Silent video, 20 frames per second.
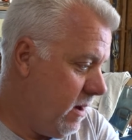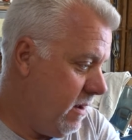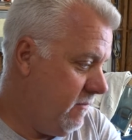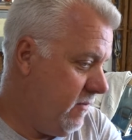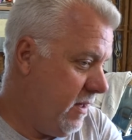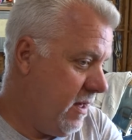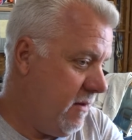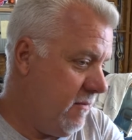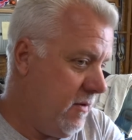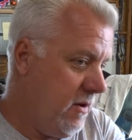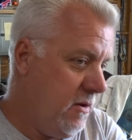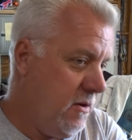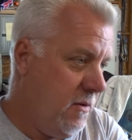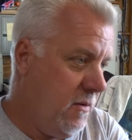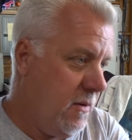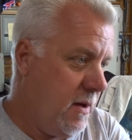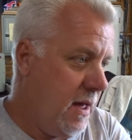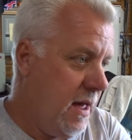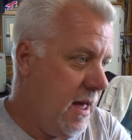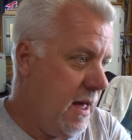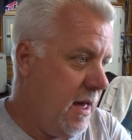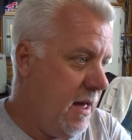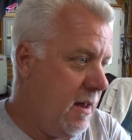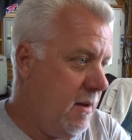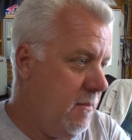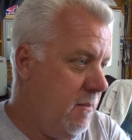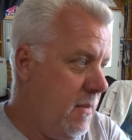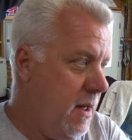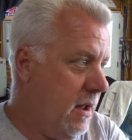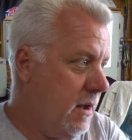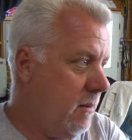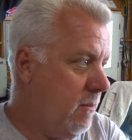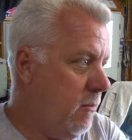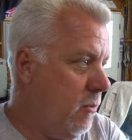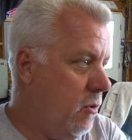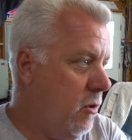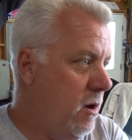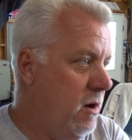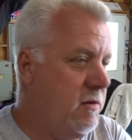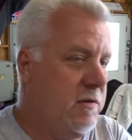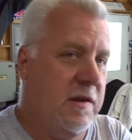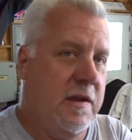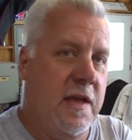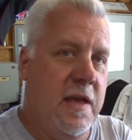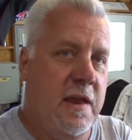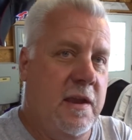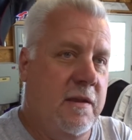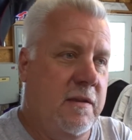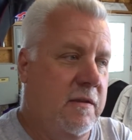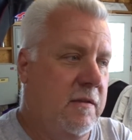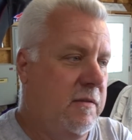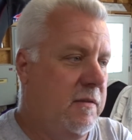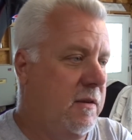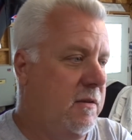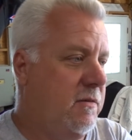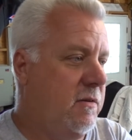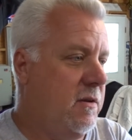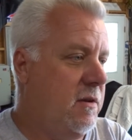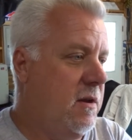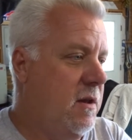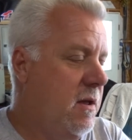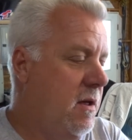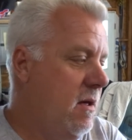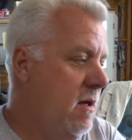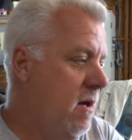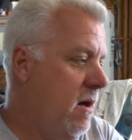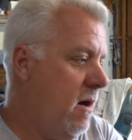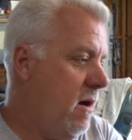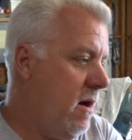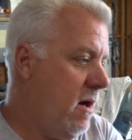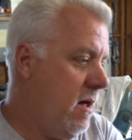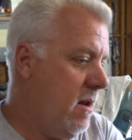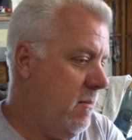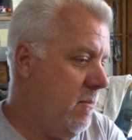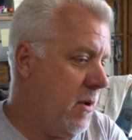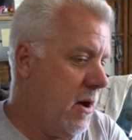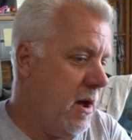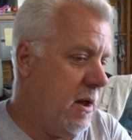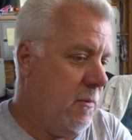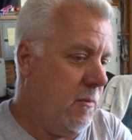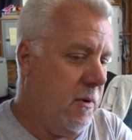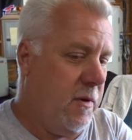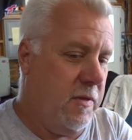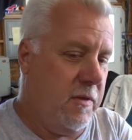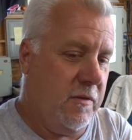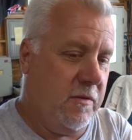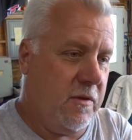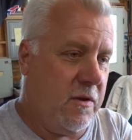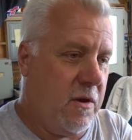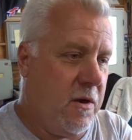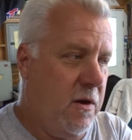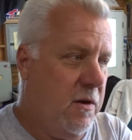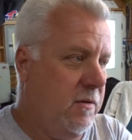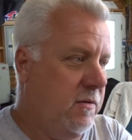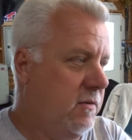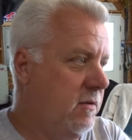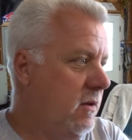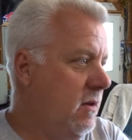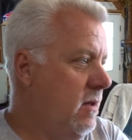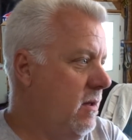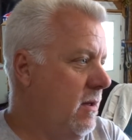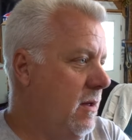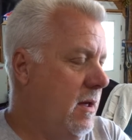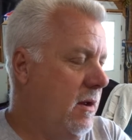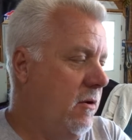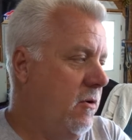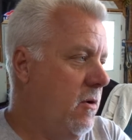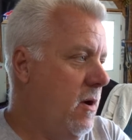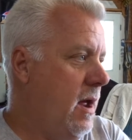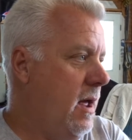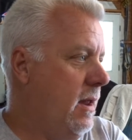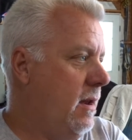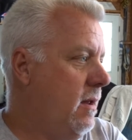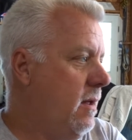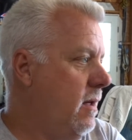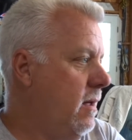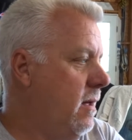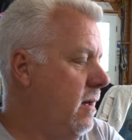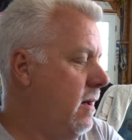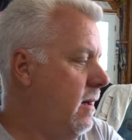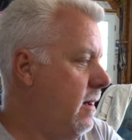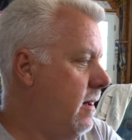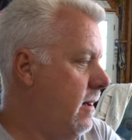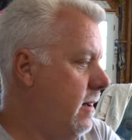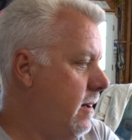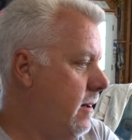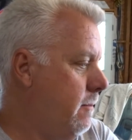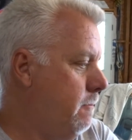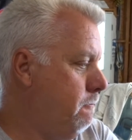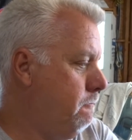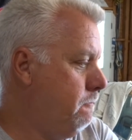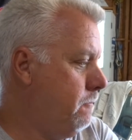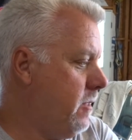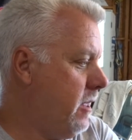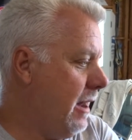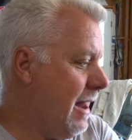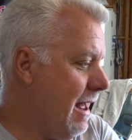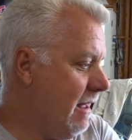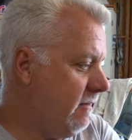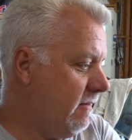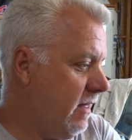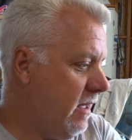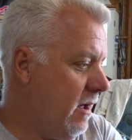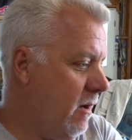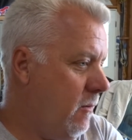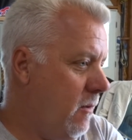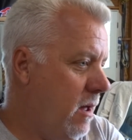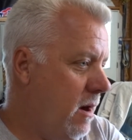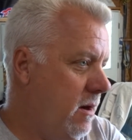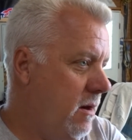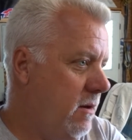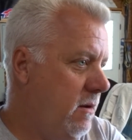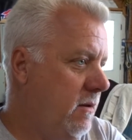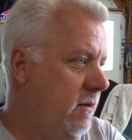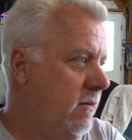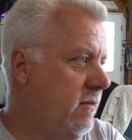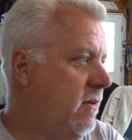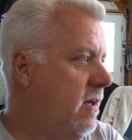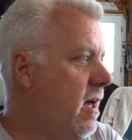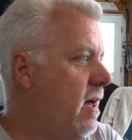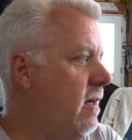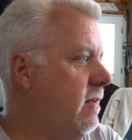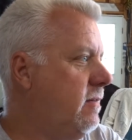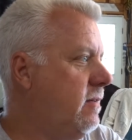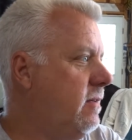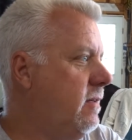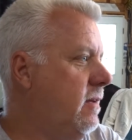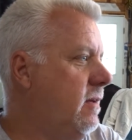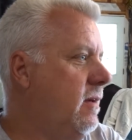given you and make a more educated decision on buying one of these cars, great. The last thing I wanted to discuss